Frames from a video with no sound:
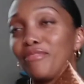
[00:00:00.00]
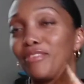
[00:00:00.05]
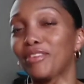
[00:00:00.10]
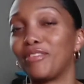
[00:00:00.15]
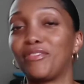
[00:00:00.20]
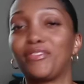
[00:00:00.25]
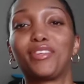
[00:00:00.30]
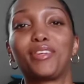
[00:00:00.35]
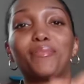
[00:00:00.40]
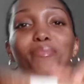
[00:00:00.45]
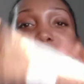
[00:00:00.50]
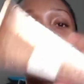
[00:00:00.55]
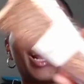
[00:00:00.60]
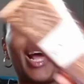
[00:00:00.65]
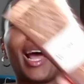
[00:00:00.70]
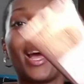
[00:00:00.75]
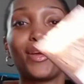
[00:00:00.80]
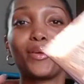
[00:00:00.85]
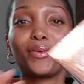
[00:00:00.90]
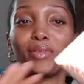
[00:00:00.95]
fifty,
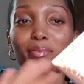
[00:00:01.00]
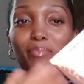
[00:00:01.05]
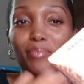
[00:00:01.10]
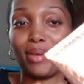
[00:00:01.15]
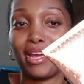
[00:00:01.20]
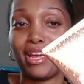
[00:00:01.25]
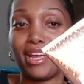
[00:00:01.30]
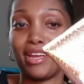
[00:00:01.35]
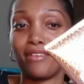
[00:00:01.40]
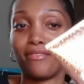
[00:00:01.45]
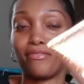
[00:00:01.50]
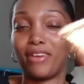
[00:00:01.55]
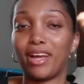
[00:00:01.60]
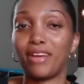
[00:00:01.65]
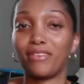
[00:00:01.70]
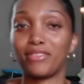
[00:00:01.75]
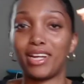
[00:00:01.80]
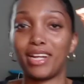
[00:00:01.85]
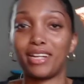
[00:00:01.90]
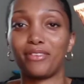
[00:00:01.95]
but I only paid
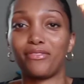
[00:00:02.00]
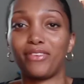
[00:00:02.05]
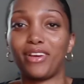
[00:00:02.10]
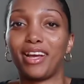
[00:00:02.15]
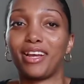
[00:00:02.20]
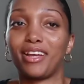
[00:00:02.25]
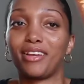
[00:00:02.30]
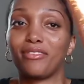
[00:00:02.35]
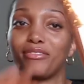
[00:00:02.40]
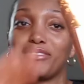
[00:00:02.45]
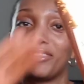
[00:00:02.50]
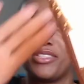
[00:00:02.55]
five ninety five.